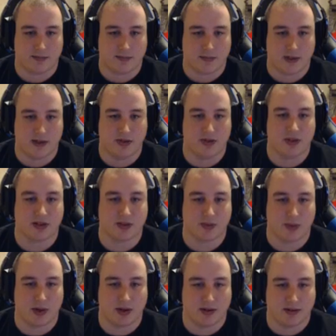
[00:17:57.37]
In this
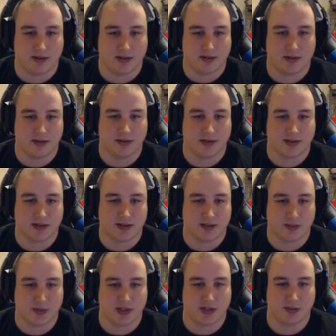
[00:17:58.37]
one,
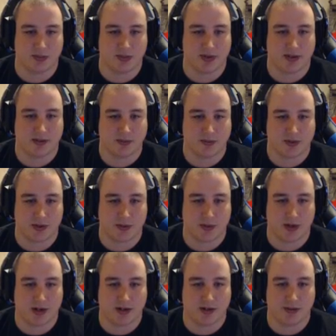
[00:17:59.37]
we split, so we're
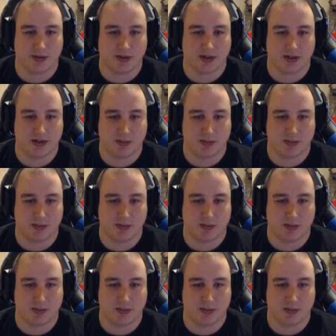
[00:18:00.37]
not doing two